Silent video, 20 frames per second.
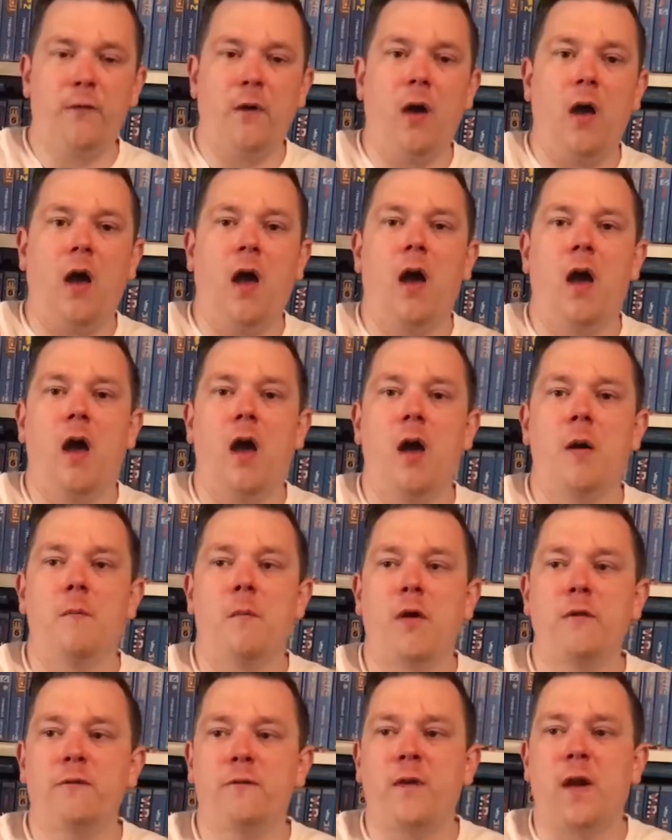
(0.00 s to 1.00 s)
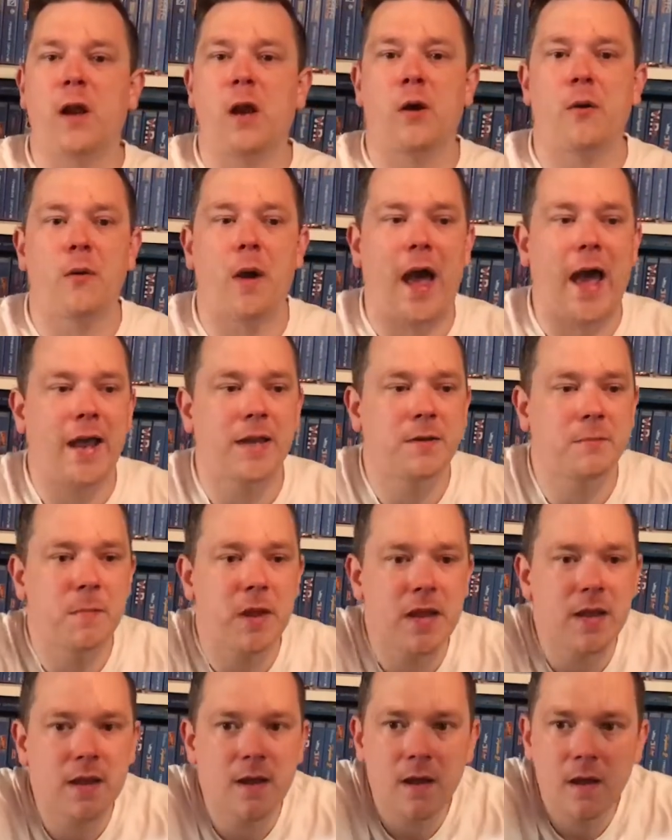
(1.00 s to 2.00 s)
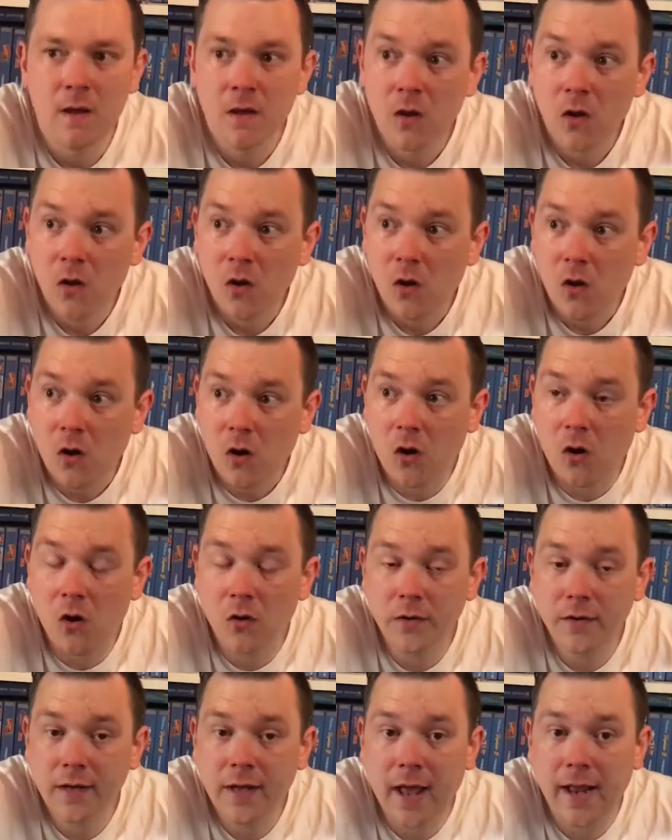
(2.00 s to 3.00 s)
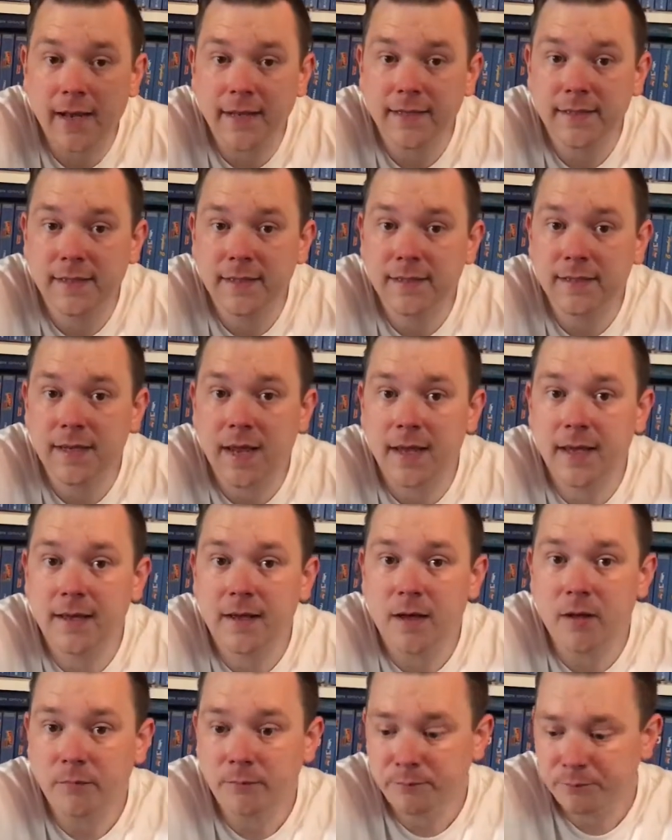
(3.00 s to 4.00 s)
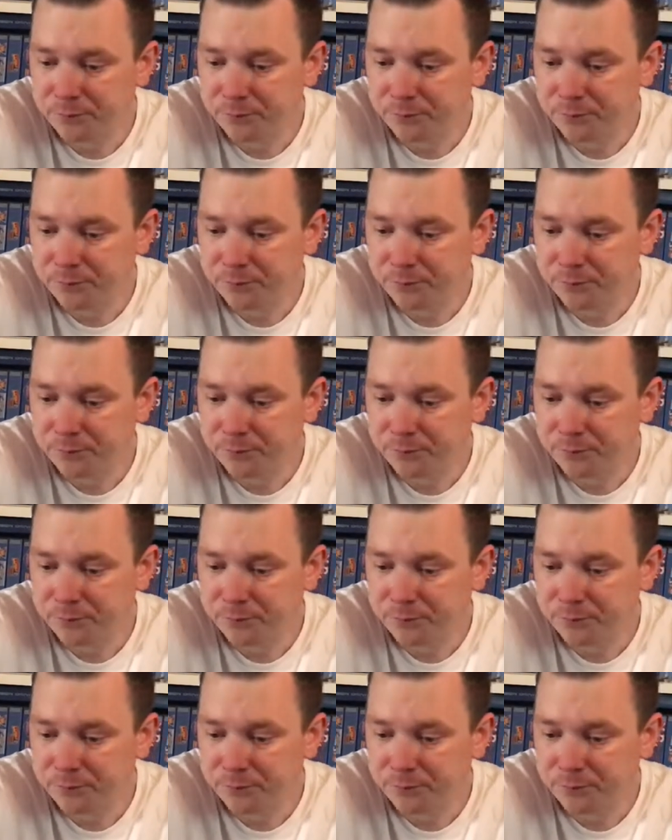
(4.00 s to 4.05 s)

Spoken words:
my fellow admin on Galaxy Sega,